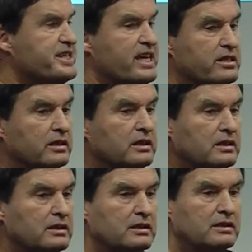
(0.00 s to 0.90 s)
data?
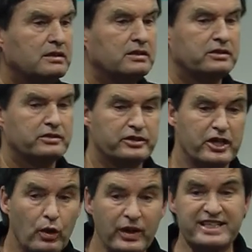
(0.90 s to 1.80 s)
Do you
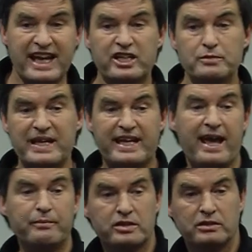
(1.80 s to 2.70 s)
know where data is being
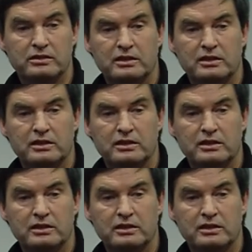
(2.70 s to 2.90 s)
kept?